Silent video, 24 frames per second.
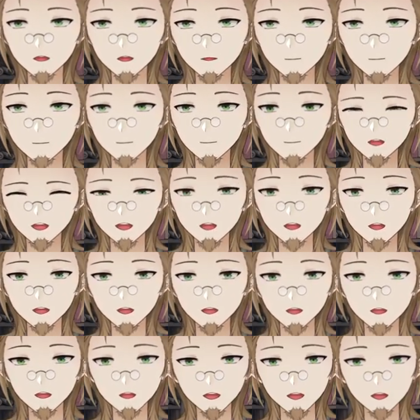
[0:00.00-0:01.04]
And I
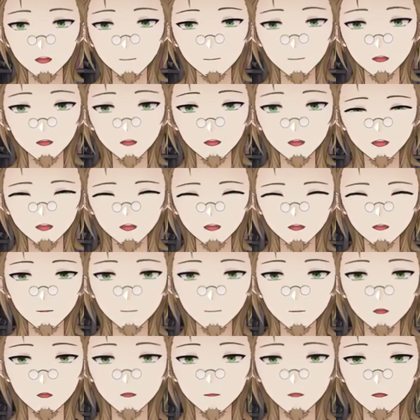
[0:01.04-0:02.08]
had mentioned that it
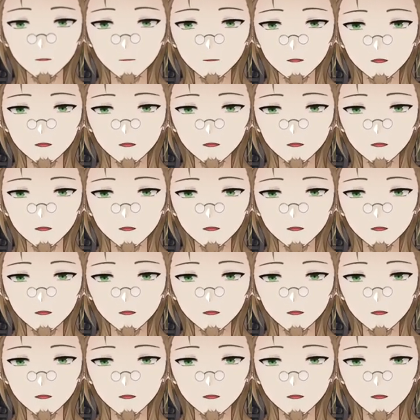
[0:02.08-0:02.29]
followed the